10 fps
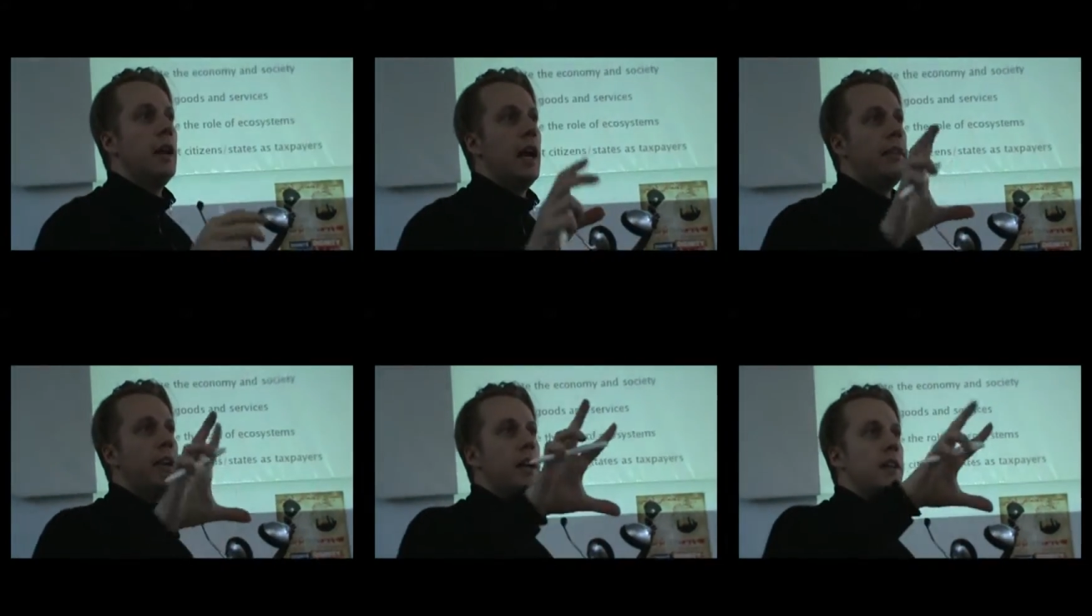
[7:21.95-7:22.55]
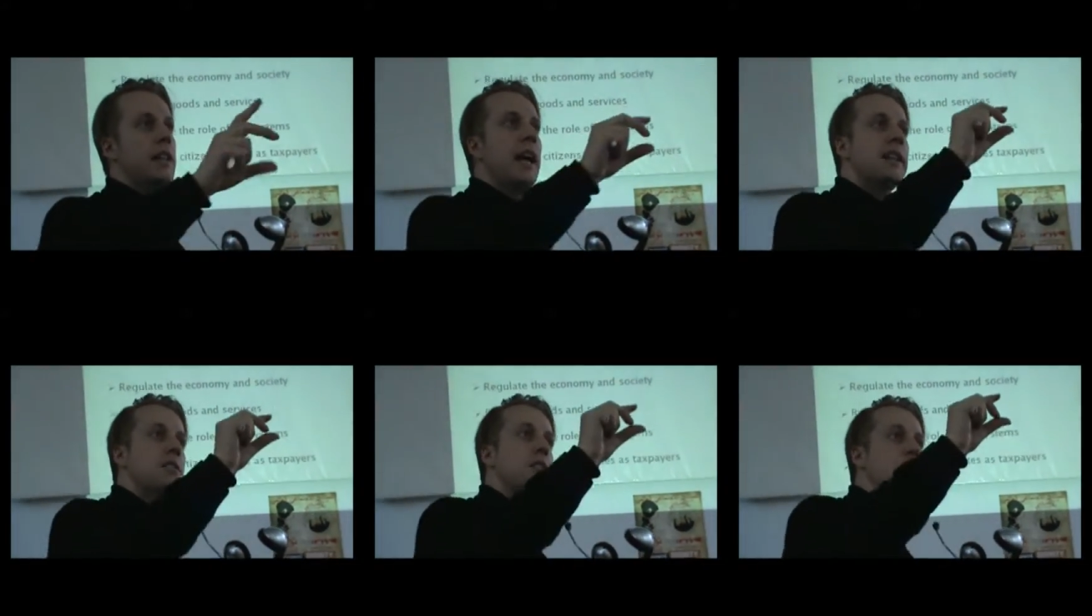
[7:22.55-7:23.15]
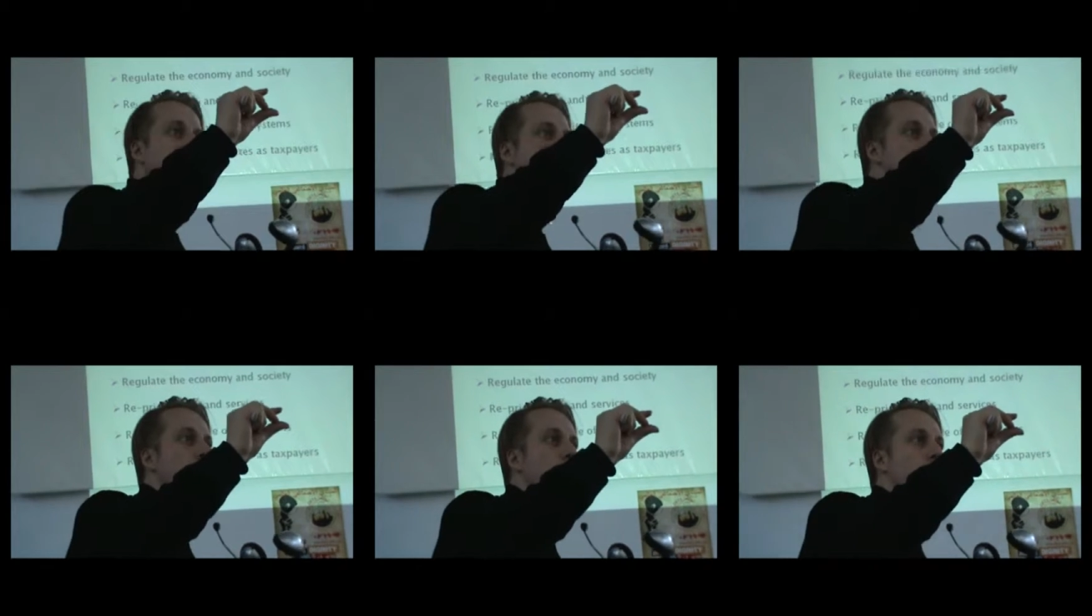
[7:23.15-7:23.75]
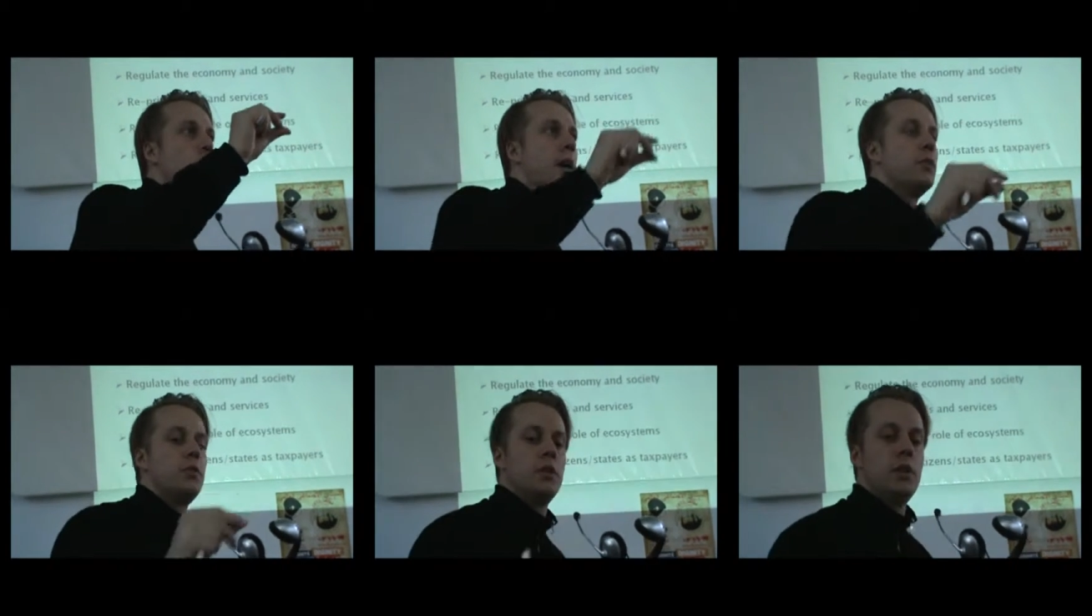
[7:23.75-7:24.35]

and they are taxed at a very small amount